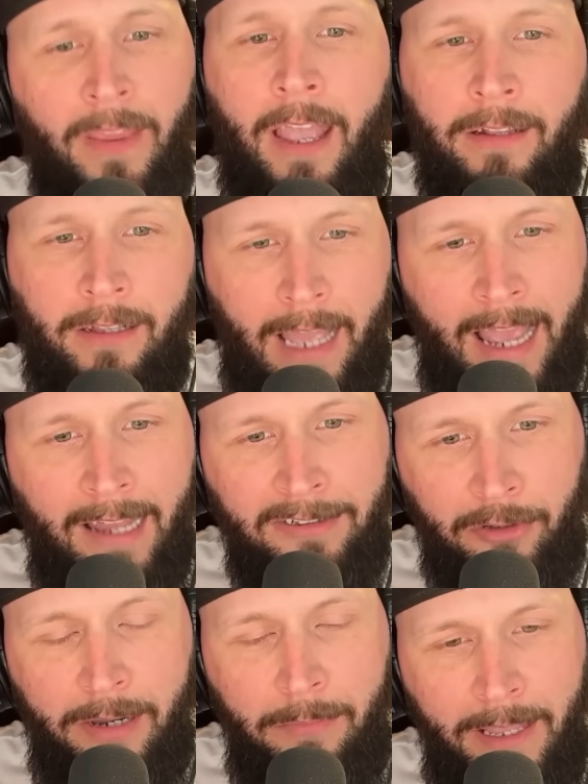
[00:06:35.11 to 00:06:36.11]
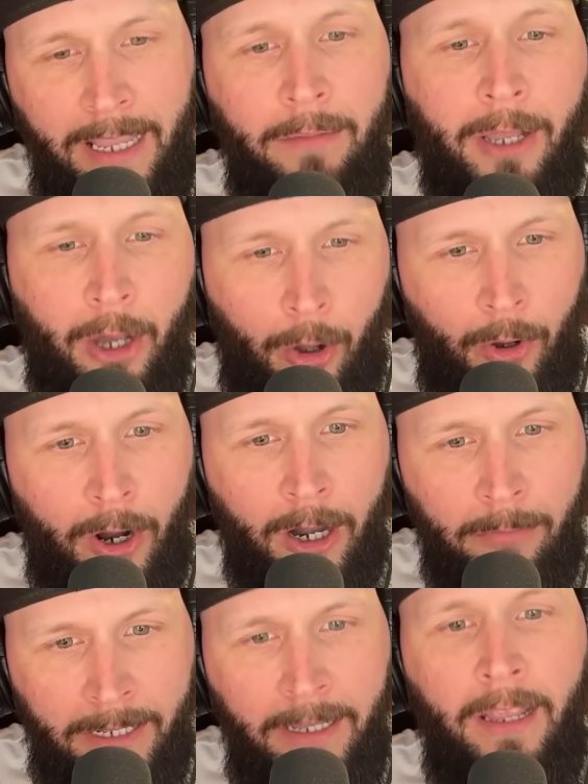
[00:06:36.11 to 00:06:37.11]
and the last three being Mecole
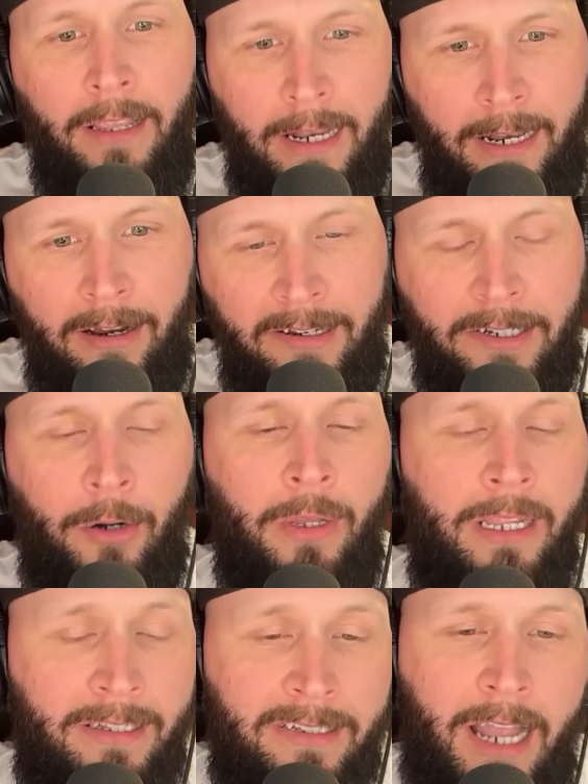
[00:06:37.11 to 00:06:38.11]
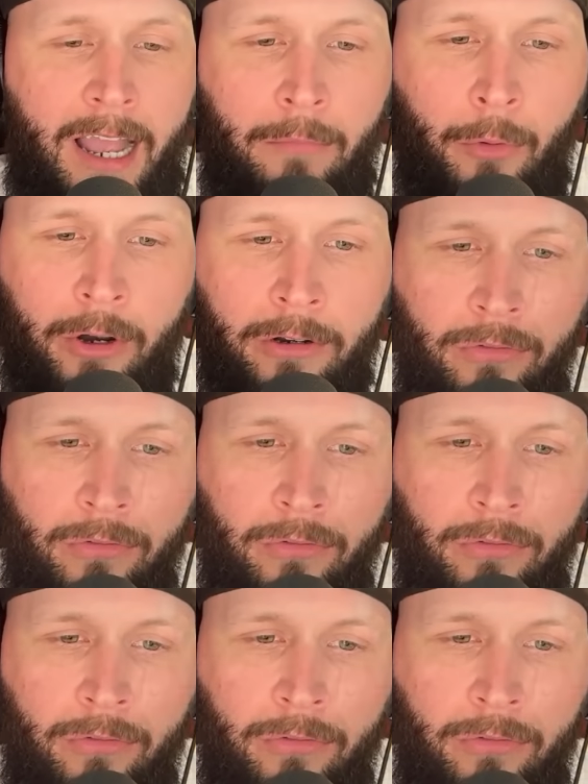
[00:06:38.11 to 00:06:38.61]
Hardman, Kadarius Toney, and Skyy Moore.